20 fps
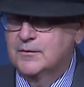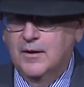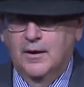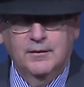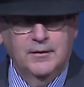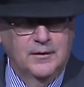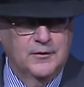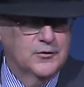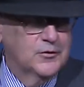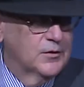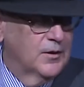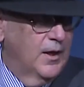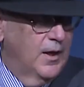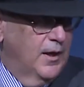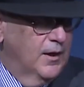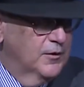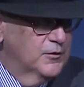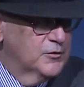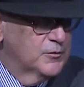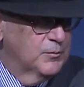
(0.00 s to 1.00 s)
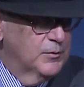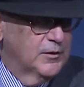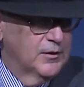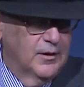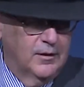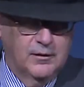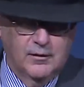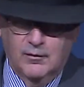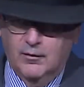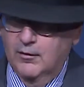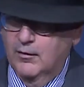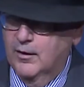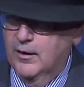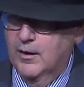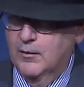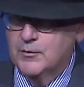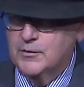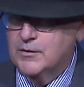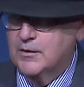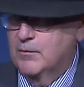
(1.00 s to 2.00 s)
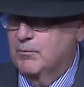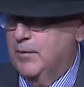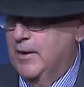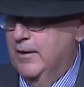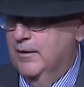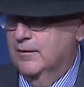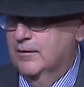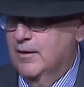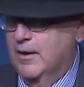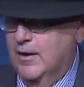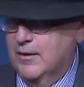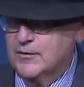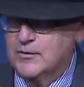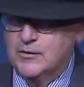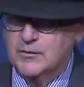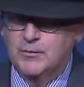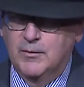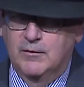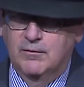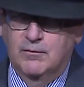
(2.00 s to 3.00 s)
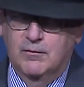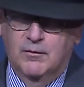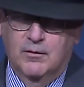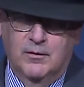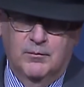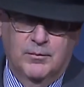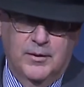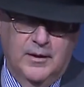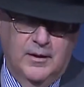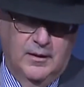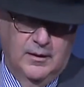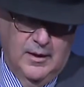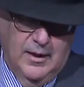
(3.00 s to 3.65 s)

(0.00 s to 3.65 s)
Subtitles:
Nothing changed particularly. I was paying taxes before and paying